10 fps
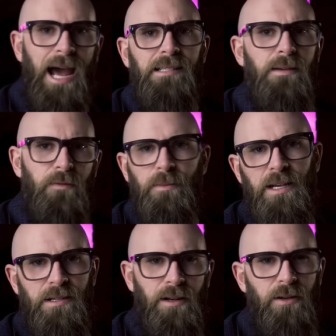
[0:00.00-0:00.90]
as
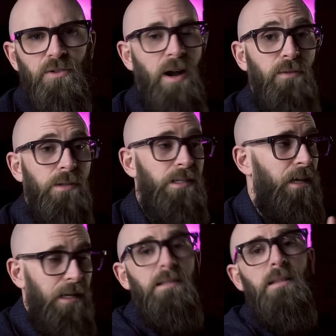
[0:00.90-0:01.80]
information travels
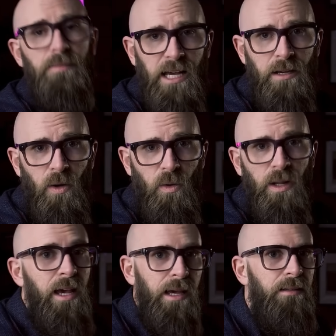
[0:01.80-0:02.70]
into the black
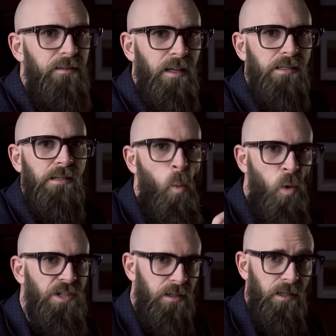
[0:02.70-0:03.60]
hole, it thus
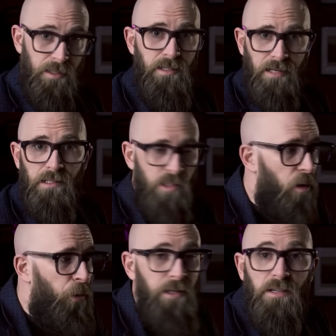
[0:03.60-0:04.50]
wouldn't condense to
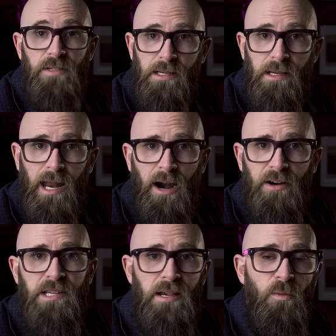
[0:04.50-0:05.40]
a point of
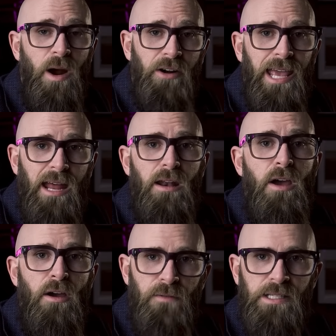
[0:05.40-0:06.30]
singularity where, again,
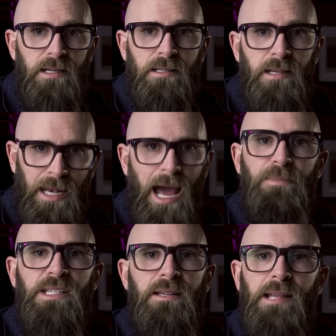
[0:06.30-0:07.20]
physics
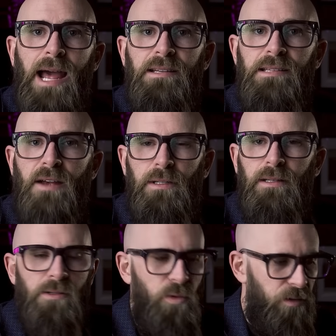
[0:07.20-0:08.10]
collapses and
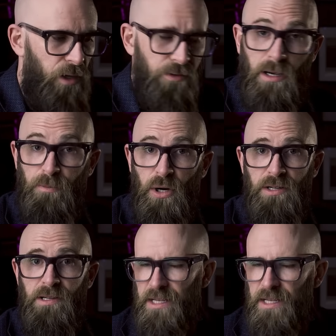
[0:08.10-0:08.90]
everything sort of goes kaput.